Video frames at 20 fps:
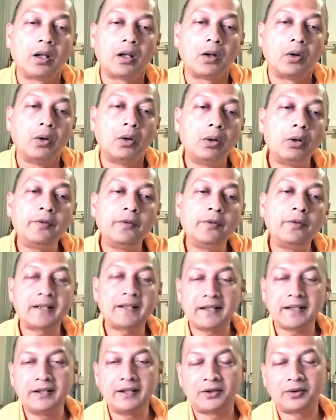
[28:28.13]
Who will
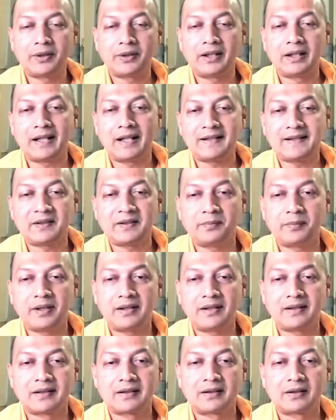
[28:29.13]
attain to
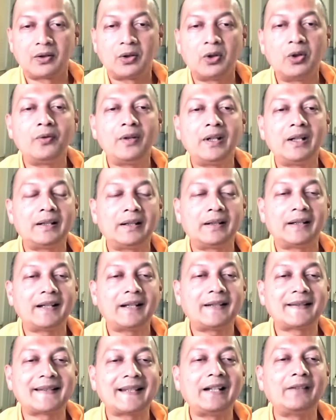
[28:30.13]
enlightenment? Who will
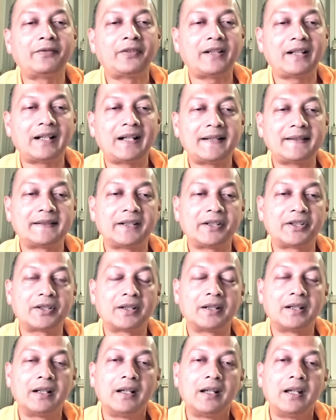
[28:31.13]
get
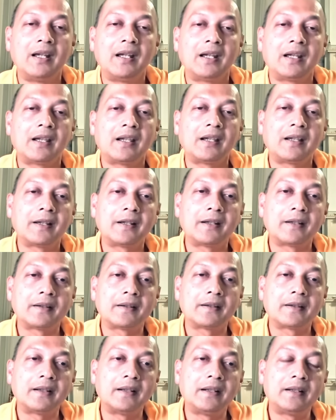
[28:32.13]
self-realization?
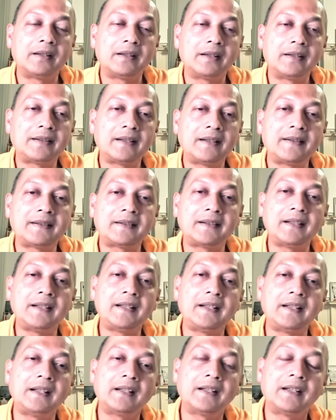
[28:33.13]
It says
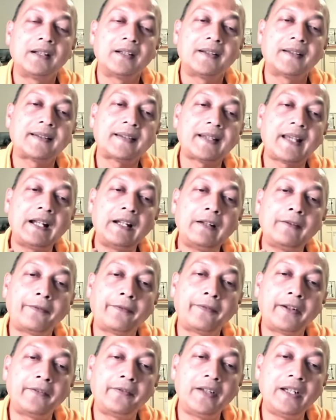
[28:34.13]
the self
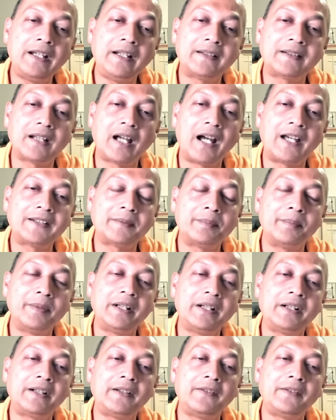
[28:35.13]
reveals,
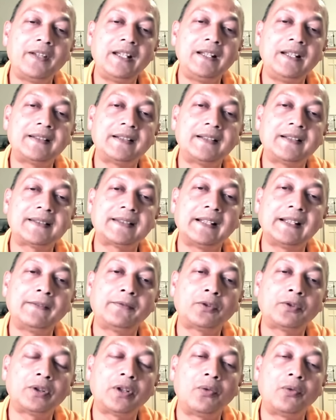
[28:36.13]
Atman reveals itself
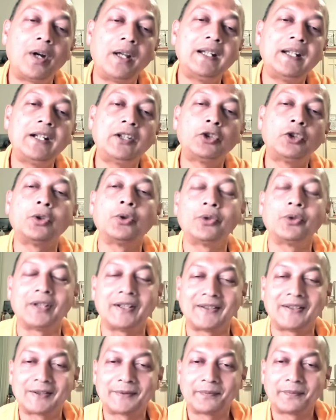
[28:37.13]
to the one it
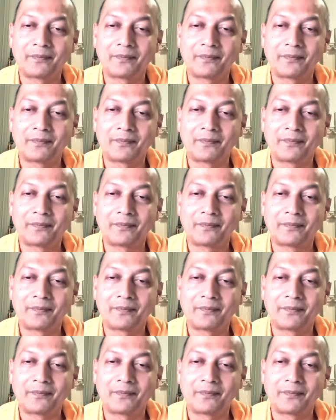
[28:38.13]
chooses.